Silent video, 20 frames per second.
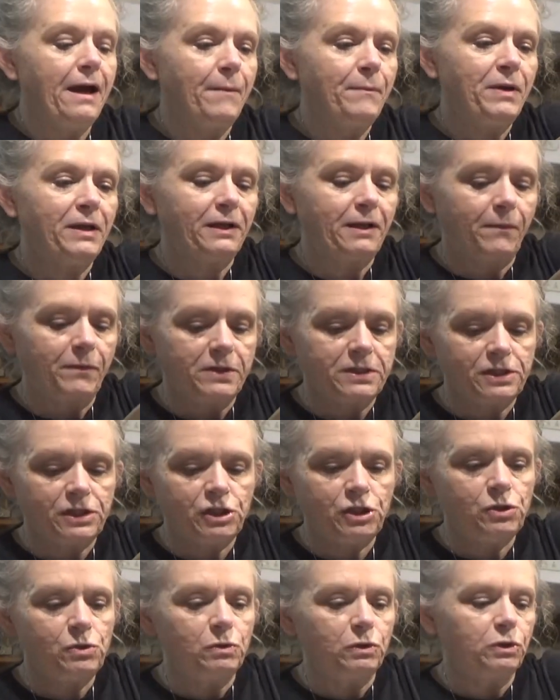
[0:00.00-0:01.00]
Picked up this
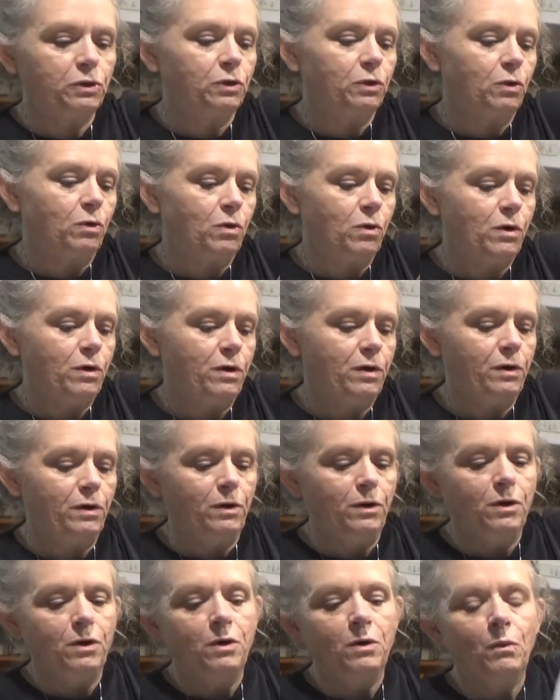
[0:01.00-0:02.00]
cute little
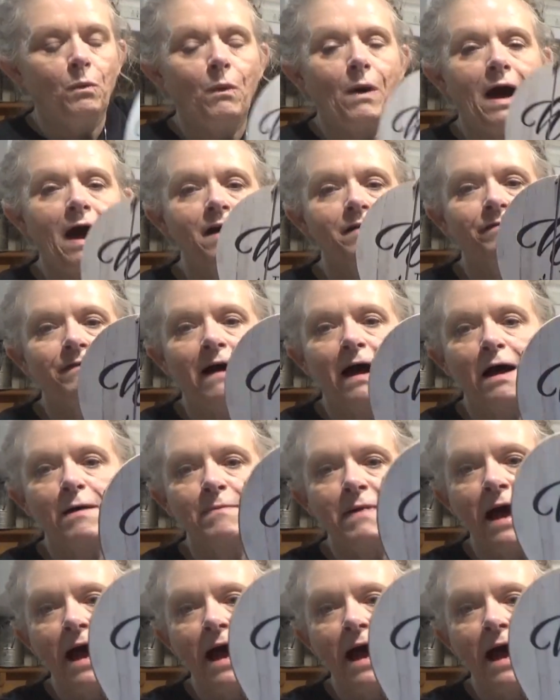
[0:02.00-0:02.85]
Wi-Fi